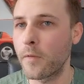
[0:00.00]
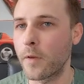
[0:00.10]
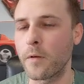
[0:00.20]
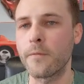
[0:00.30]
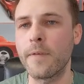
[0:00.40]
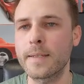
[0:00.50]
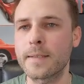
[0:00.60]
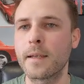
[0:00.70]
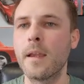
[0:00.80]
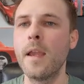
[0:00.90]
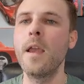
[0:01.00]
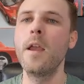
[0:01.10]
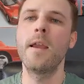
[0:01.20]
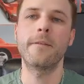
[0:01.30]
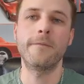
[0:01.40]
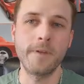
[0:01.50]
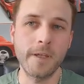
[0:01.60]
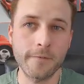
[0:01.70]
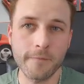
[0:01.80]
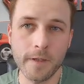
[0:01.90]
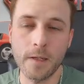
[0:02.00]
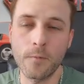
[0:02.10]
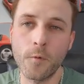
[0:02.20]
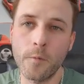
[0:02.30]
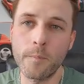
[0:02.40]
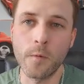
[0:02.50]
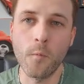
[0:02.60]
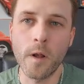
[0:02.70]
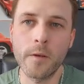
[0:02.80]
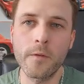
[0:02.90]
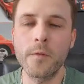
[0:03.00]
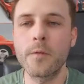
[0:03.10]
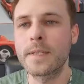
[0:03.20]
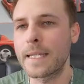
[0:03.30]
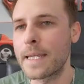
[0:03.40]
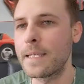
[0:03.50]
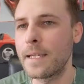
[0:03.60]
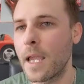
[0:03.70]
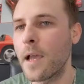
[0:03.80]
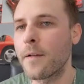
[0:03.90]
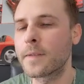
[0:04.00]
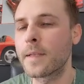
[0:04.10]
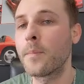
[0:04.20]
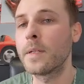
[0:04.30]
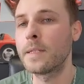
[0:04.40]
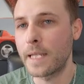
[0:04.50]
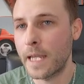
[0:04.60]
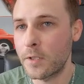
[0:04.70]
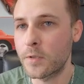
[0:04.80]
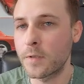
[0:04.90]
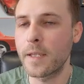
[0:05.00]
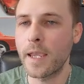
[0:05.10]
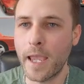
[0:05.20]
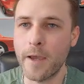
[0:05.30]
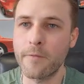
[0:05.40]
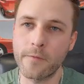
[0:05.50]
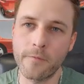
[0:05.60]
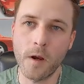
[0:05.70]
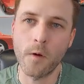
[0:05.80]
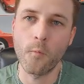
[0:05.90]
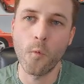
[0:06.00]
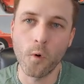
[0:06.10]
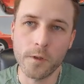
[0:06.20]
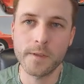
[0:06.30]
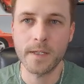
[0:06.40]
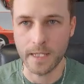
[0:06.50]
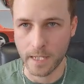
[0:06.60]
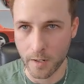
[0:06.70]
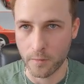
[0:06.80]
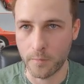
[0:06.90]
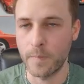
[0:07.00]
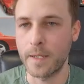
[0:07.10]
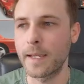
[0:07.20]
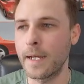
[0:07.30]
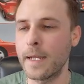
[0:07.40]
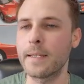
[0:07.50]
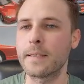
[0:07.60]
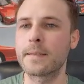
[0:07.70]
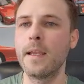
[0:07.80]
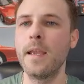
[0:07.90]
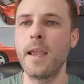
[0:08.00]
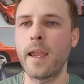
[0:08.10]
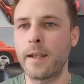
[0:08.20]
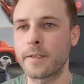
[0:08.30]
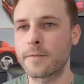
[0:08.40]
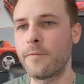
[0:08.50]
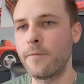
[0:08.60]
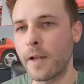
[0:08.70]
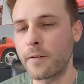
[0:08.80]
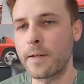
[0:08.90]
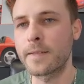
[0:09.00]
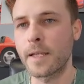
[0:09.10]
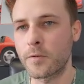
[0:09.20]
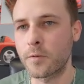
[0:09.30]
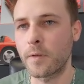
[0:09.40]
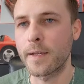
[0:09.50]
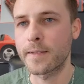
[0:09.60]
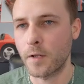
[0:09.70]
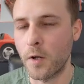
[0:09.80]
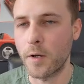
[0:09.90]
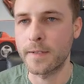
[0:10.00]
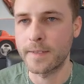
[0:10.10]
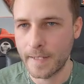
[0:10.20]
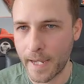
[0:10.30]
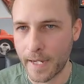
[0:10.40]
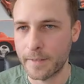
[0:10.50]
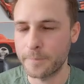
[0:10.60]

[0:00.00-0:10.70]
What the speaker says: that you're investing, VFV will be one of those ETFs that potentially have a worse year because it is very centralized on tech.